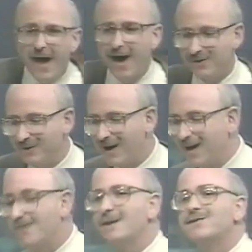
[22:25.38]
hazard
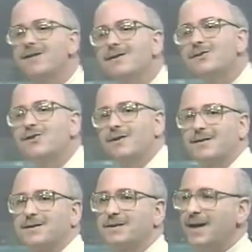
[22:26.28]
data. They still assert
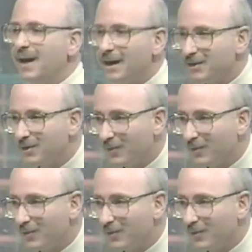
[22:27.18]
that skiing isn't